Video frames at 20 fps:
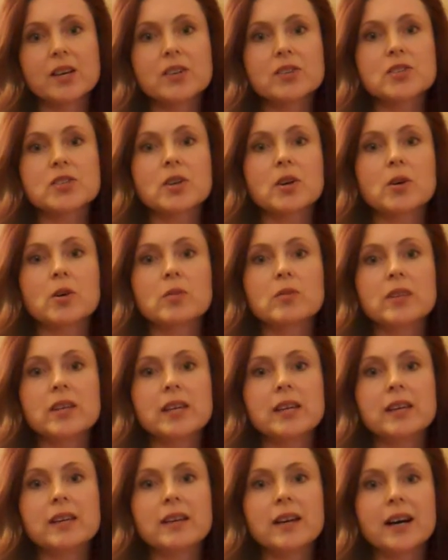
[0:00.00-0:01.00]
So
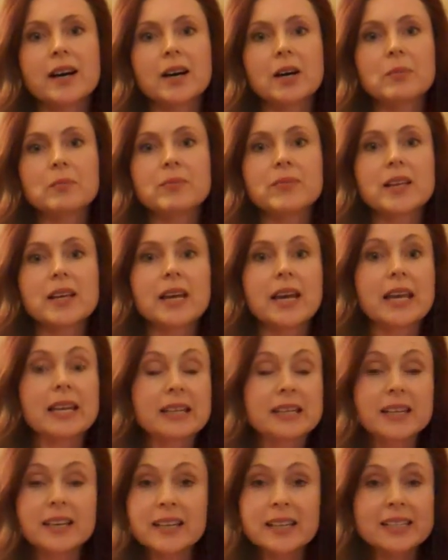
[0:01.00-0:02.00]
the, um, in,
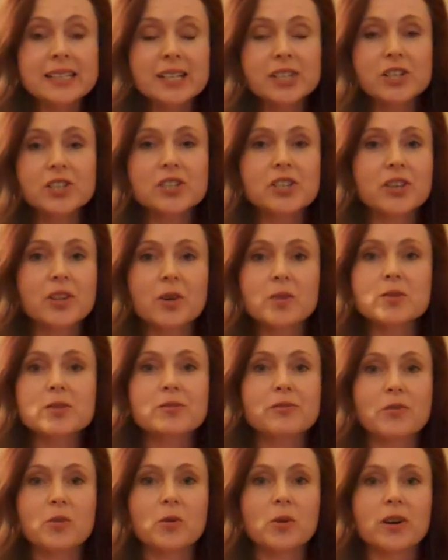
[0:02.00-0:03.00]
in, addition to those
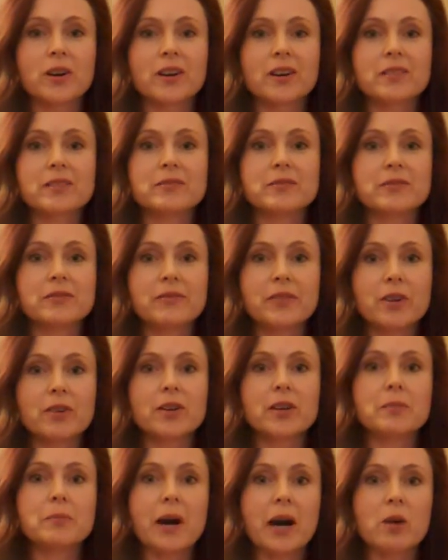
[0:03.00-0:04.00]
four
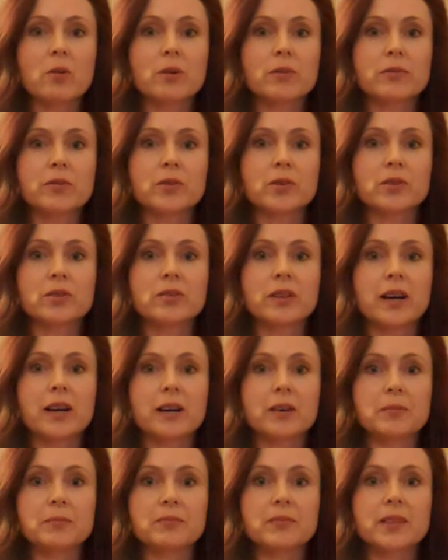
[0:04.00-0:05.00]
very powerful,
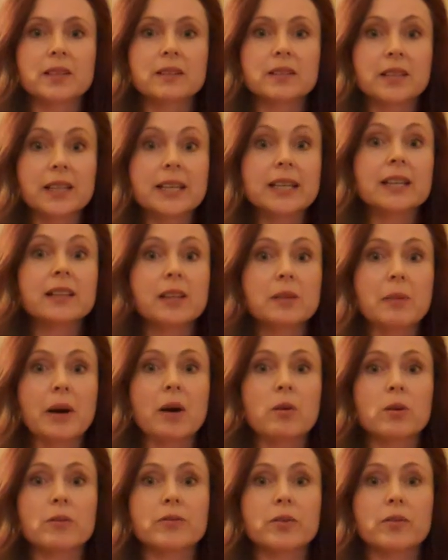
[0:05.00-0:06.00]
um, clinically
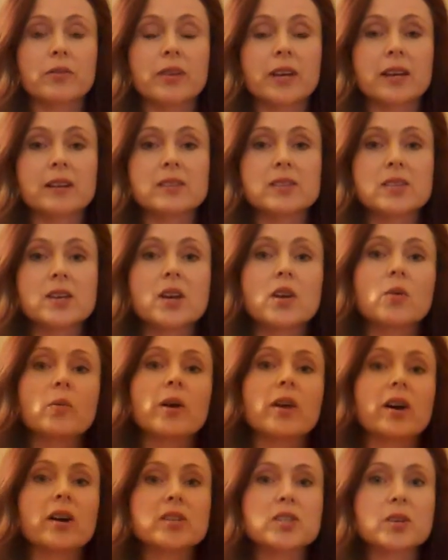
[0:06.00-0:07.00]
powerful things,
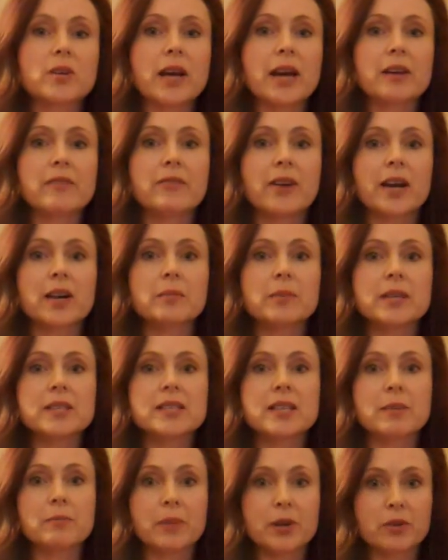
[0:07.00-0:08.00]
we also have
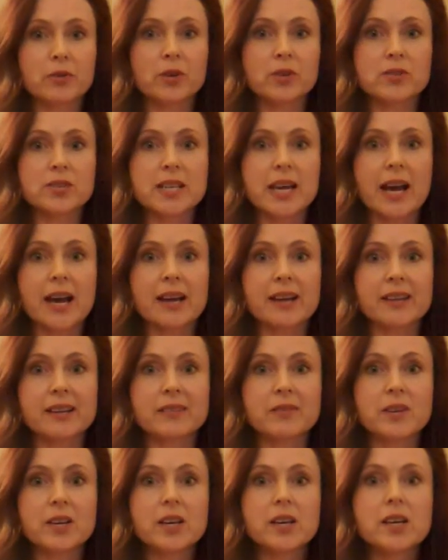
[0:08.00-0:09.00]
vitamins and minerals added.
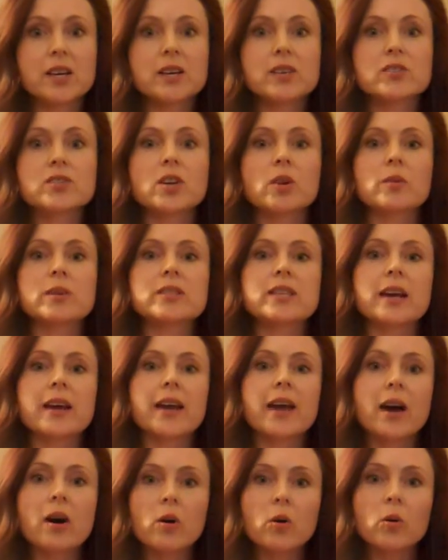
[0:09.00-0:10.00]
So it's a
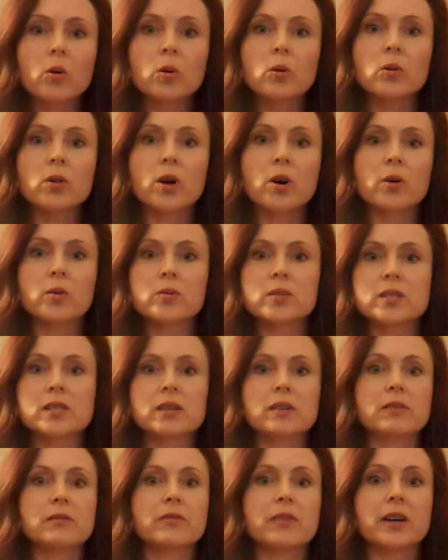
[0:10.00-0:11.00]
whole host
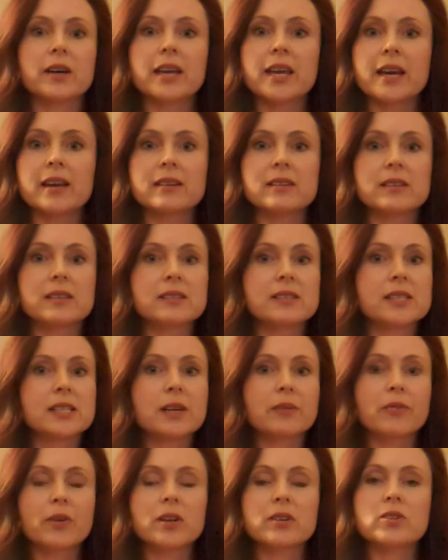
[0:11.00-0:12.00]
of, again,
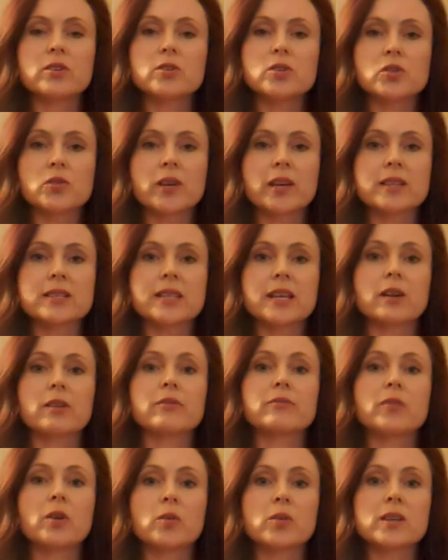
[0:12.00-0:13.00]
different nutrients that are
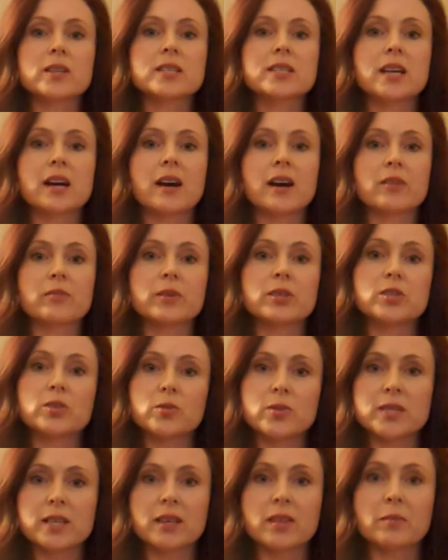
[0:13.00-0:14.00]
focused on
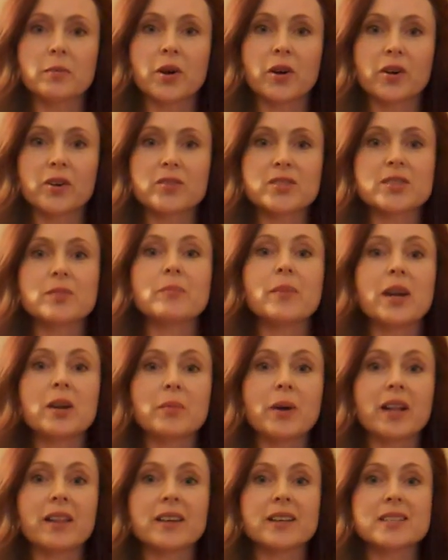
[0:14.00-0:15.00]
reducing the markers of
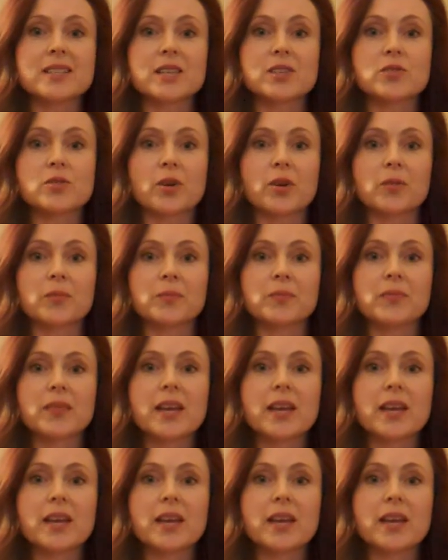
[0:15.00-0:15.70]
metabolic syndrome.